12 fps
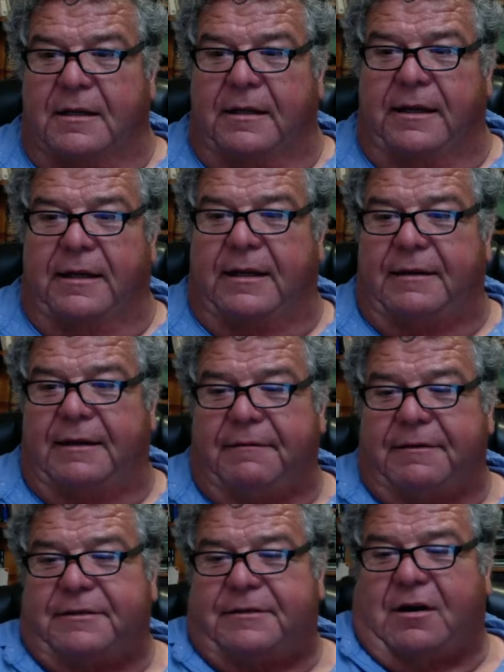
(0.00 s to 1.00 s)
Yeah, and I
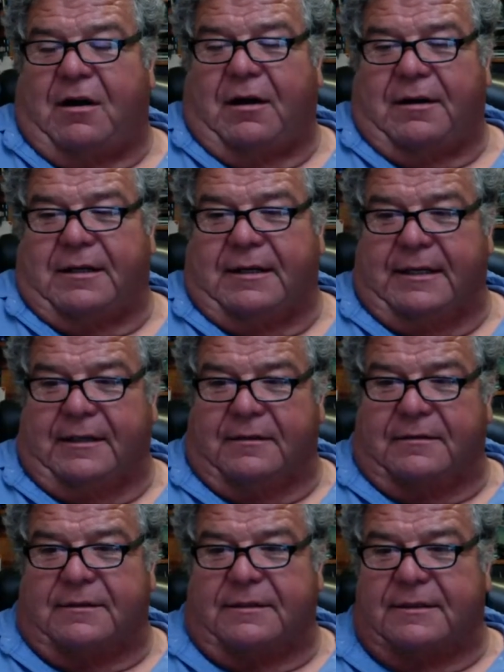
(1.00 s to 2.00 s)
never target
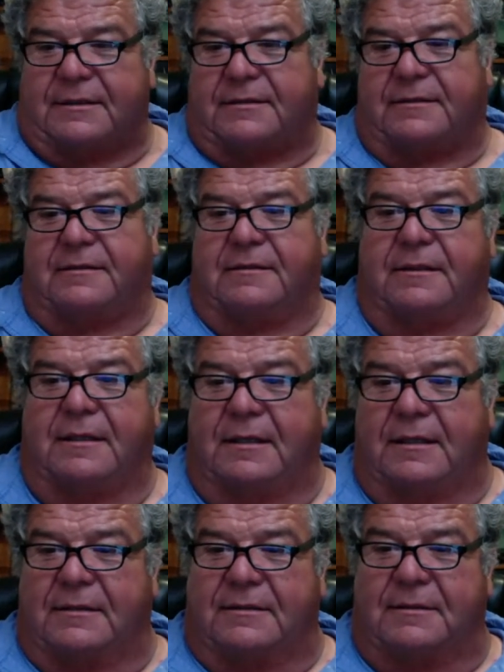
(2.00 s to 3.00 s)
eels. It just
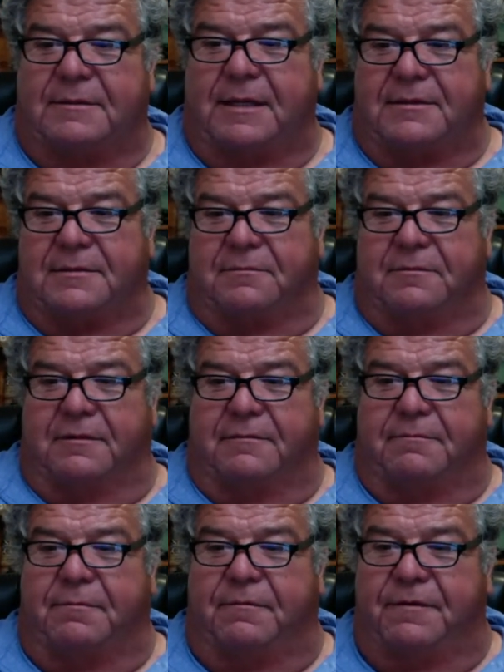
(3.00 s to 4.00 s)
sometimes when we're
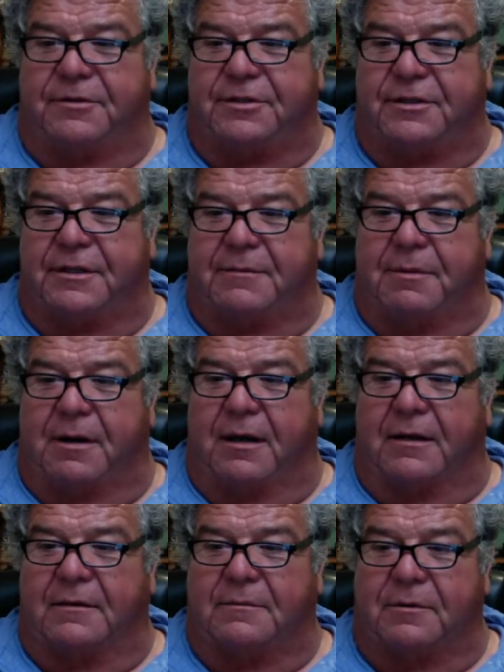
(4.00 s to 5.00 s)
fishing the
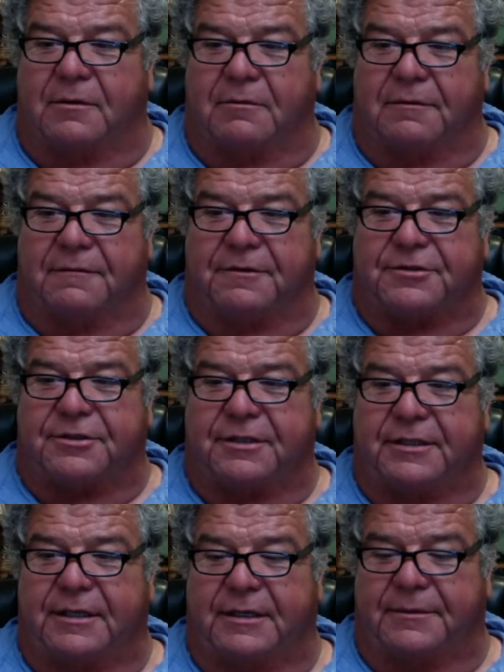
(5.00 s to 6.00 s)
bottom or we're fishing